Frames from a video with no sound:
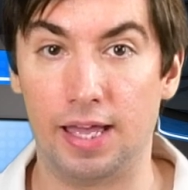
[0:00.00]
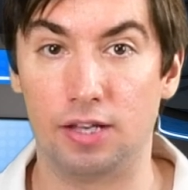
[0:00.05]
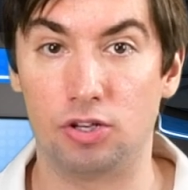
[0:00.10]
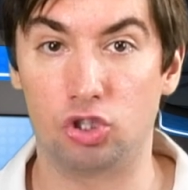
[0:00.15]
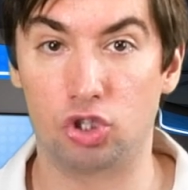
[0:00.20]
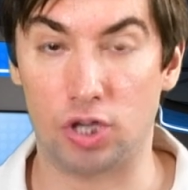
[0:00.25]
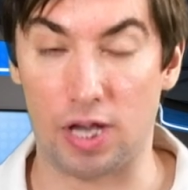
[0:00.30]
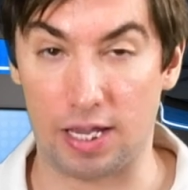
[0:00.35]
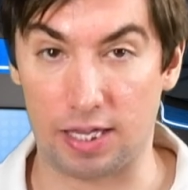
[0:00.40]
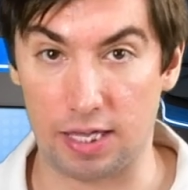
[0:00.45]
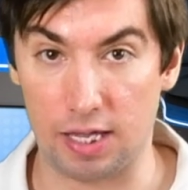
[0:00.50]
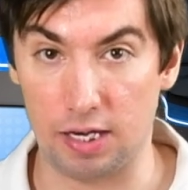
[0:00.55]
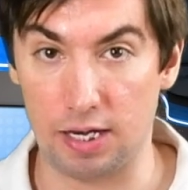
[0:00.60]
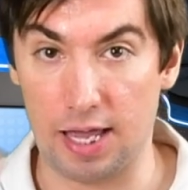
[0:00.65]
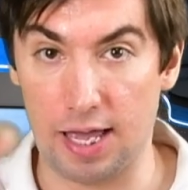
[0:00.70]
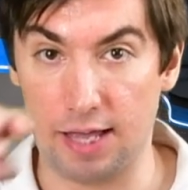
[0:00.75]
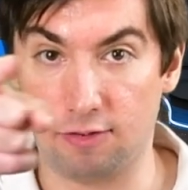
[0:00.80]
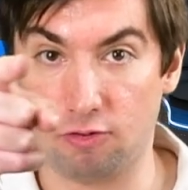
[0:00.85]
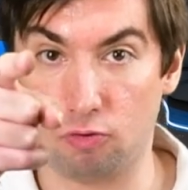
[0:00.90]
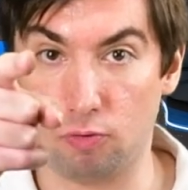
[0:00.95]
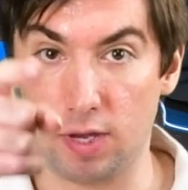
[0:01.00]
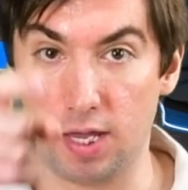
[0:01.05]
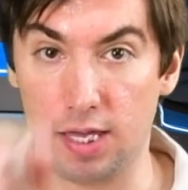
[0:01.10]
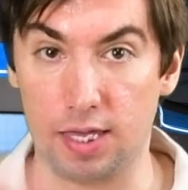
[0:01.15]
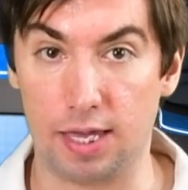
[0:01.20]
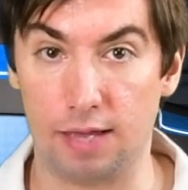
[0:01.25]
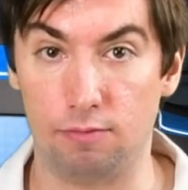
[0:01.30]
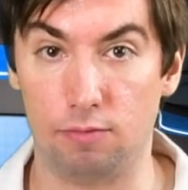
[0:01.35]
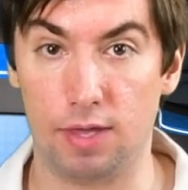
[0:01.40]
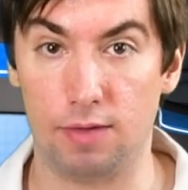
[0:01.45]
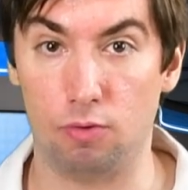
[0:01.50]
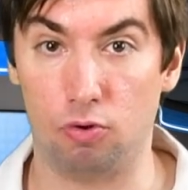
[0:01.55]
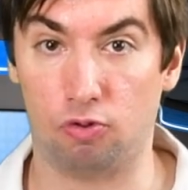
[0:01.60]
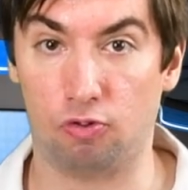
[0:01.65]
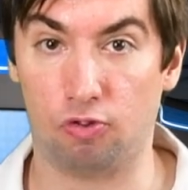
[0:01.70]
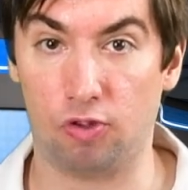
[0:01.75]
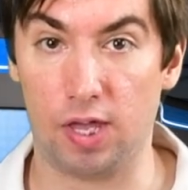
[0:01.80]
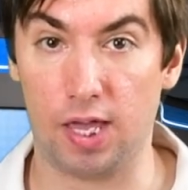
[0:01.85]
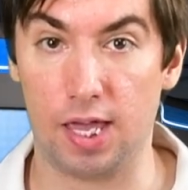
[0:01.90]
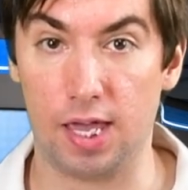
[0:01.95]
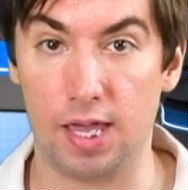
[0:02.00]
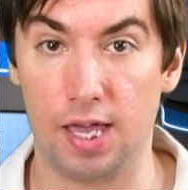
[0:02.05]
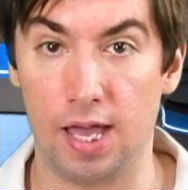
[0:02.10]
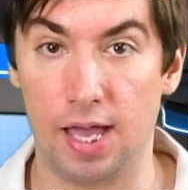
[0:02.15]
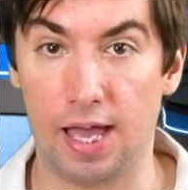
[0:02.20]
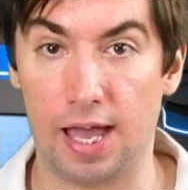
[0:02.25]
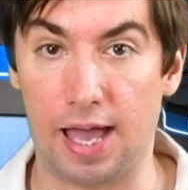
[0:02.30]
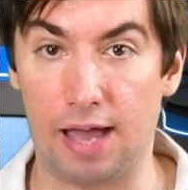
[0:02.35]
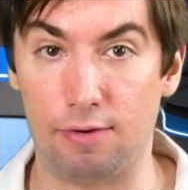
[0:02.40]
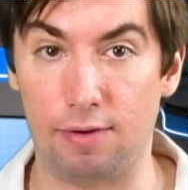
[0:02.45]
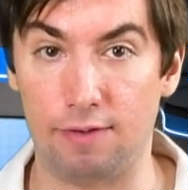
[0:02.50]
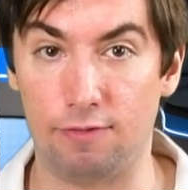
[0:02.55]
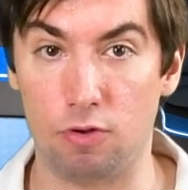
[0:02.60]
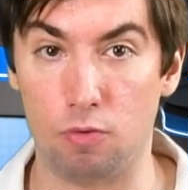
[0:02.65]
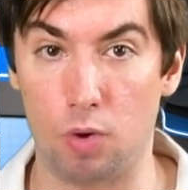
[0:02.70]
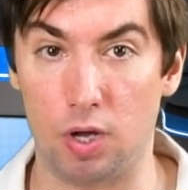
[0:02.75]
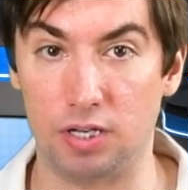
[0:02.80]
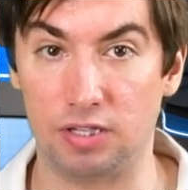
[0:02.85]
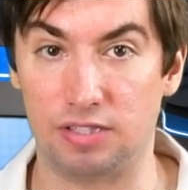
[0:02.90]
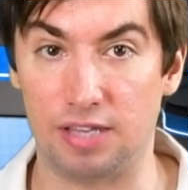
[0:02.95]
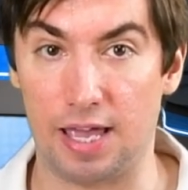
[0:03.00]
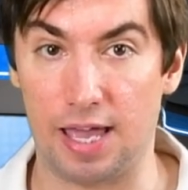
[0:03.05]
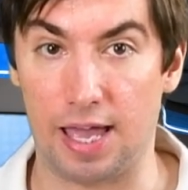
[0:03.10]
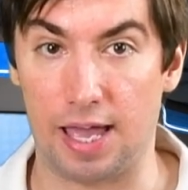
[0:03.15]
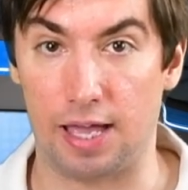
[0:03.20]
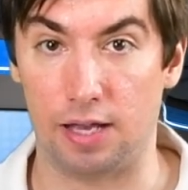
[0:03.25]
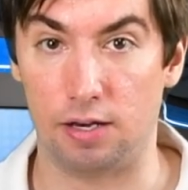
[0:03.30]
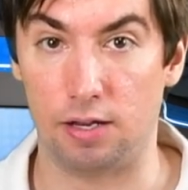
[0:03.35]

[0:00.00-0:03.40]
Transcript: Check in next week and we will see how everyone did.